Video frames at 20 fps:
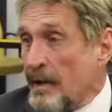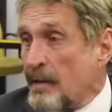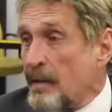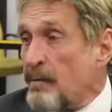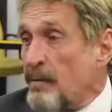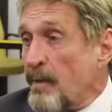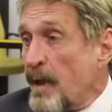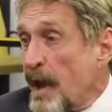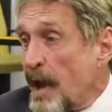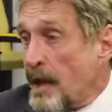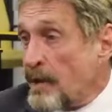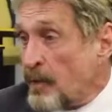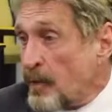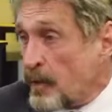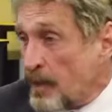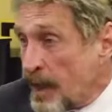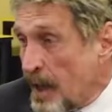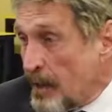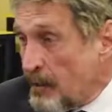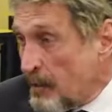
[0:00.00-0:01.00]
had the
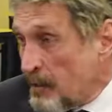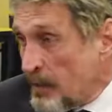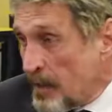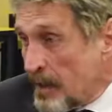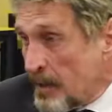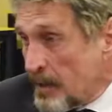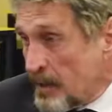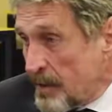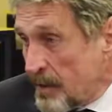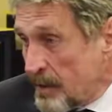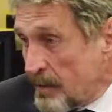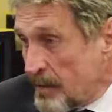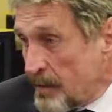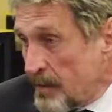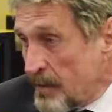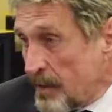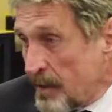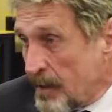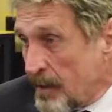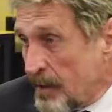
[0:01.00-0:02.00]
manual capability of
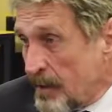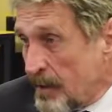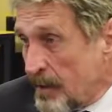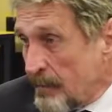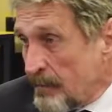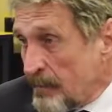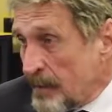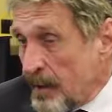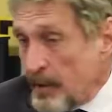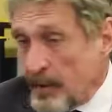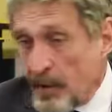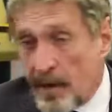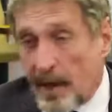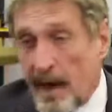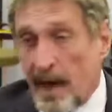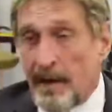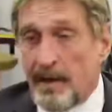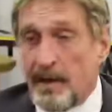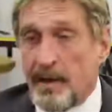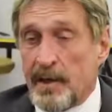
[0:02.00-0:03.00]
doing it. You
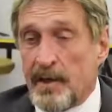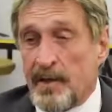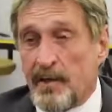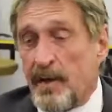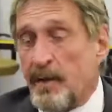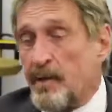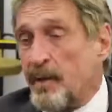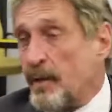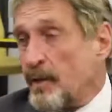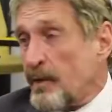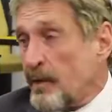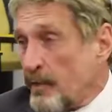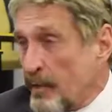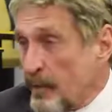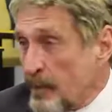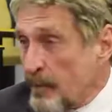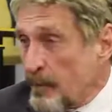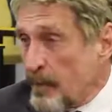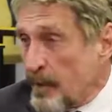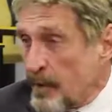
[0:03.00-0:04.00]
can't distribute the
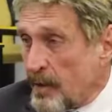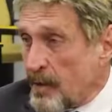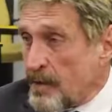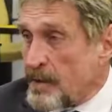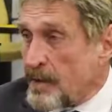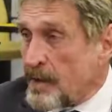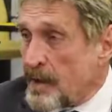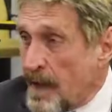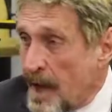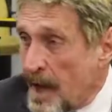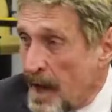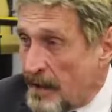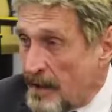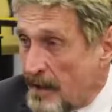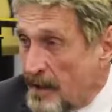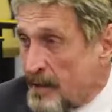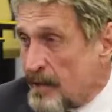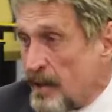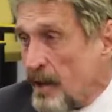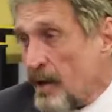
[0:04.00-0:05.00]
food because
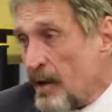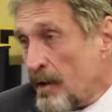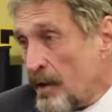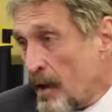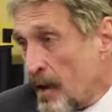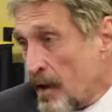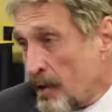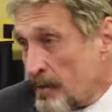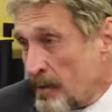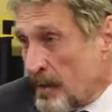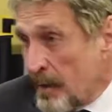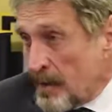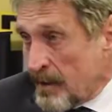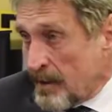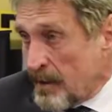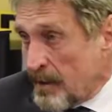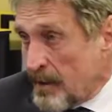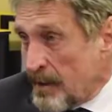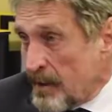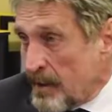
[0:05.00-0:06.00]
that is all
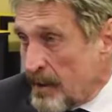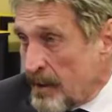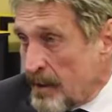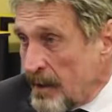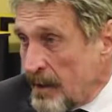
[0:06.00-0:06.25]
automated.